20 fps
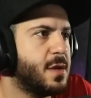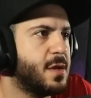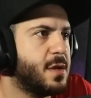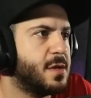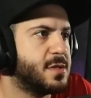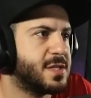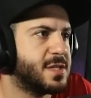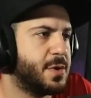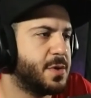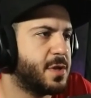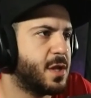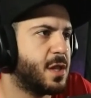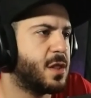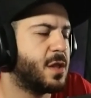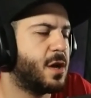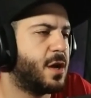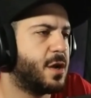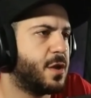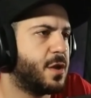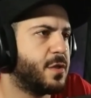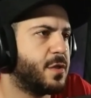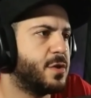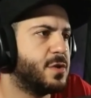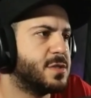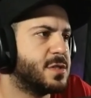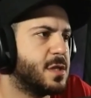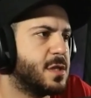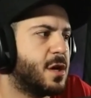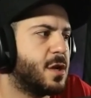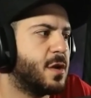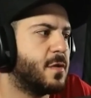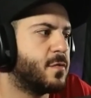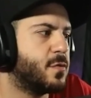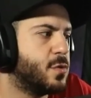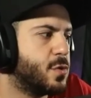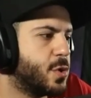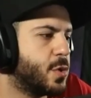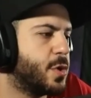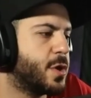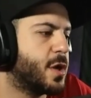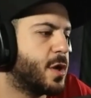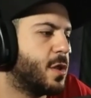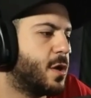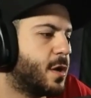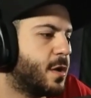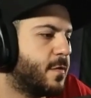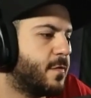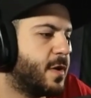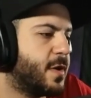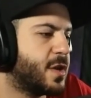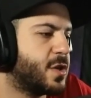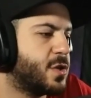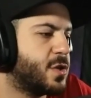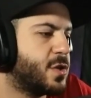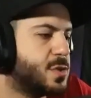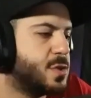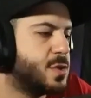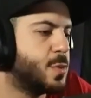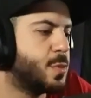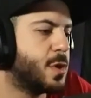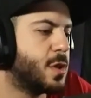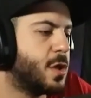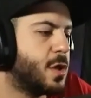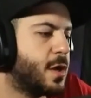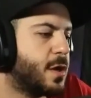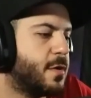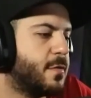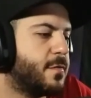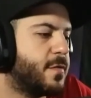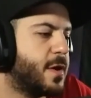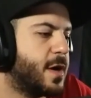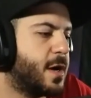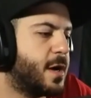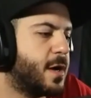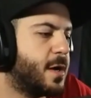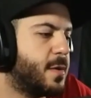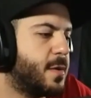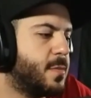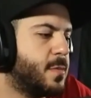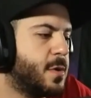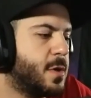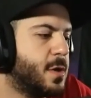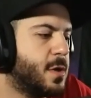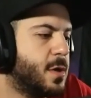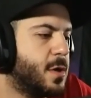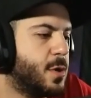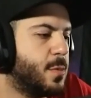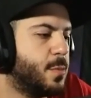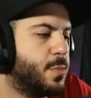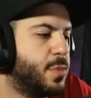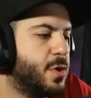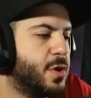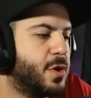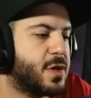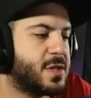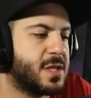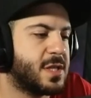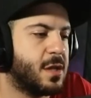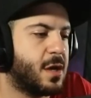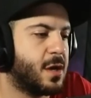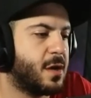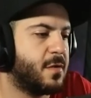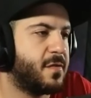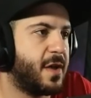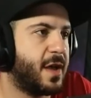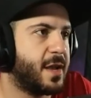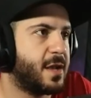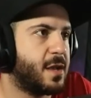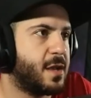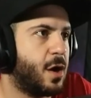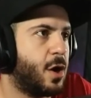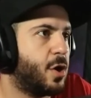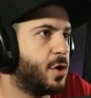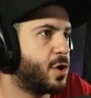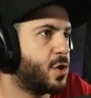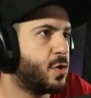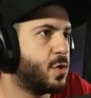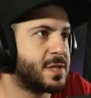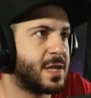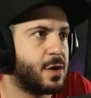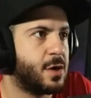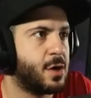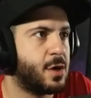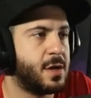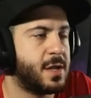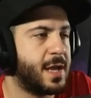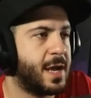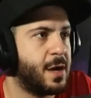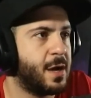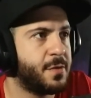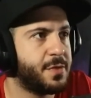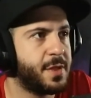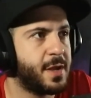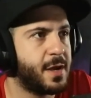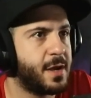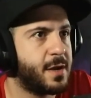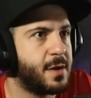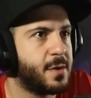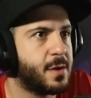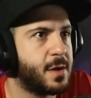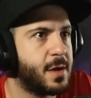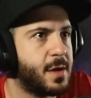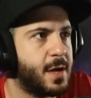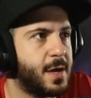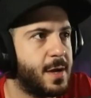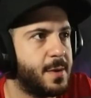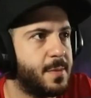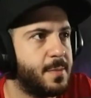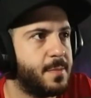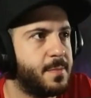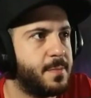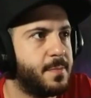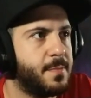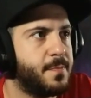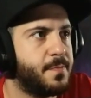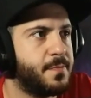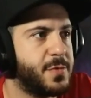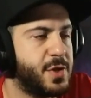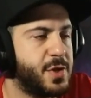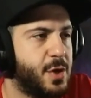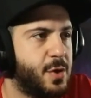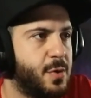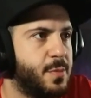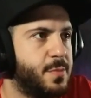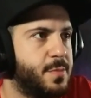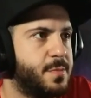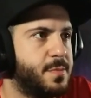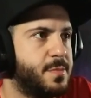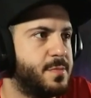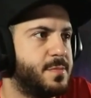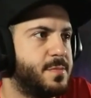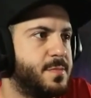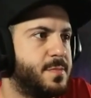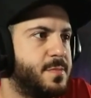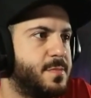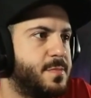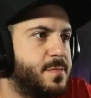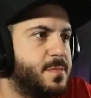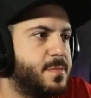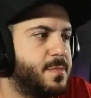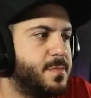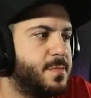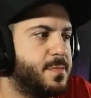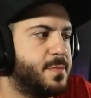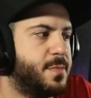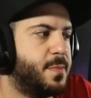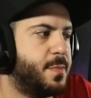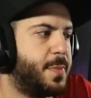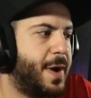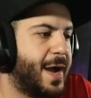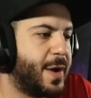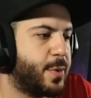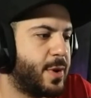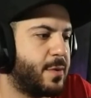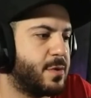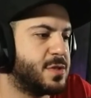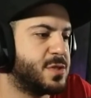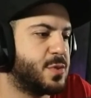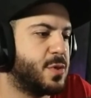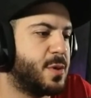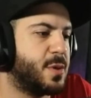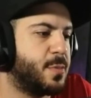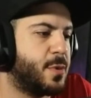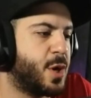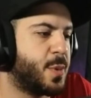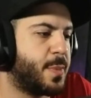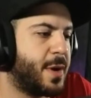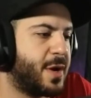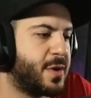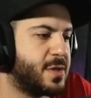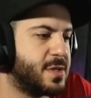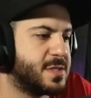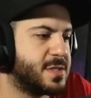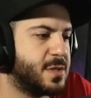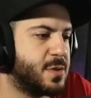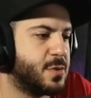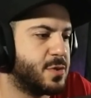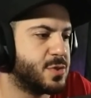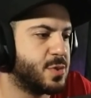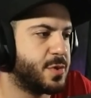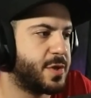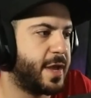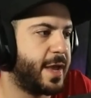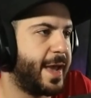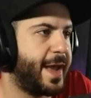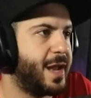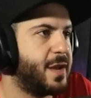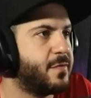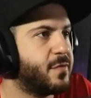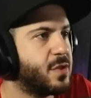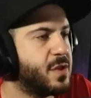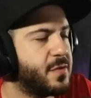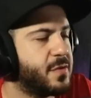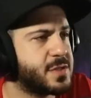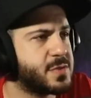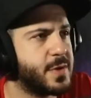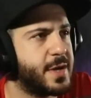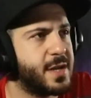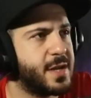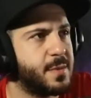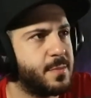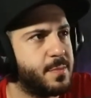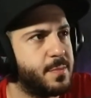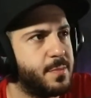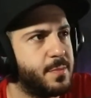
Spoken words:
So I did a lot of those, a lot of Googling, a lot of like YouTube, a lot of books, a lot of like articles that are already out there. You know, back when I was doing bug bounties, there was only a handful of us writing